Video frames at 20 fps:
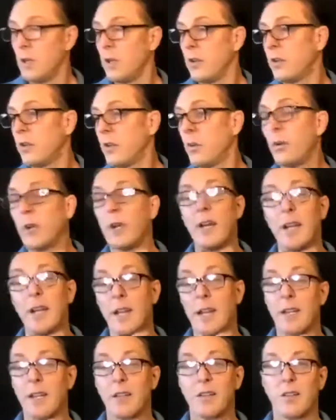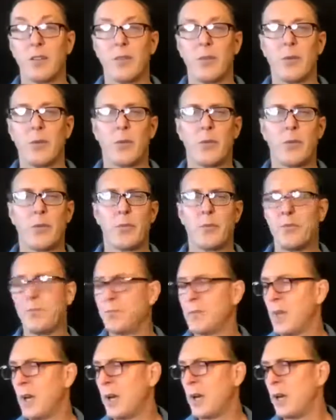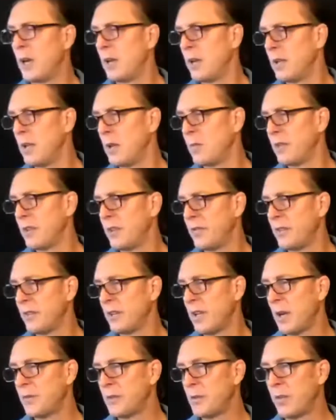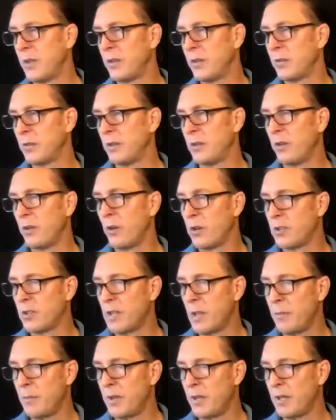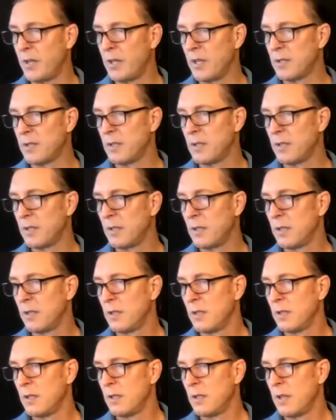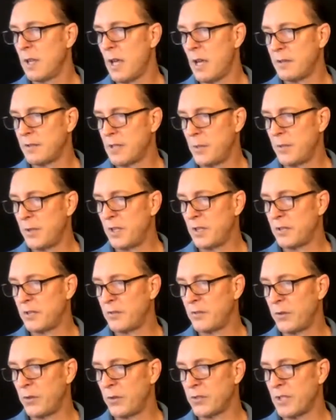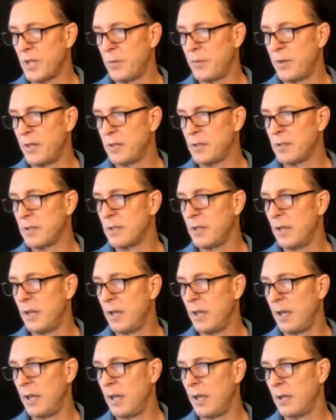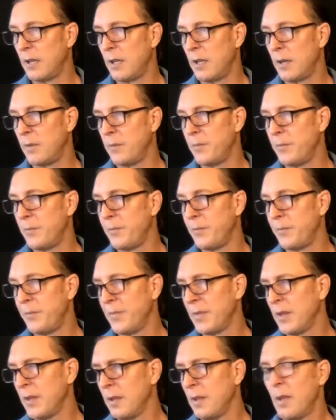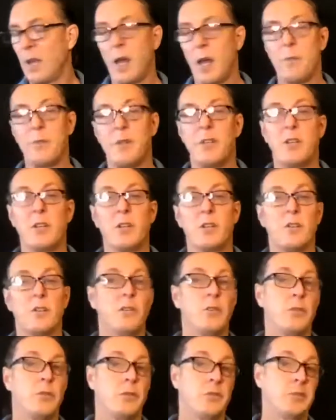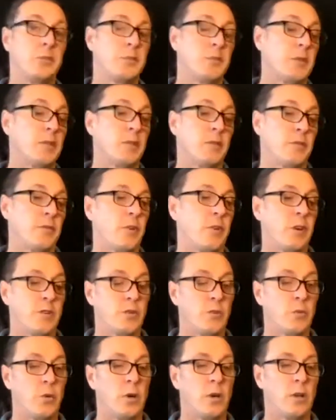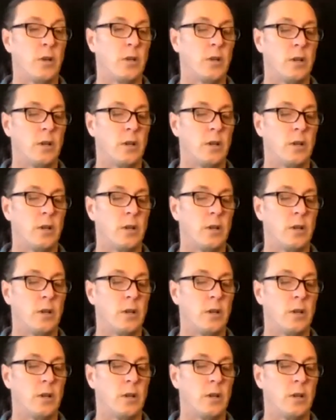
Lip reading: we're going to get into a number of different types of bends. We'll do quarter step bends, half step bends, and full step bends. And I mean, you could do as far as you want.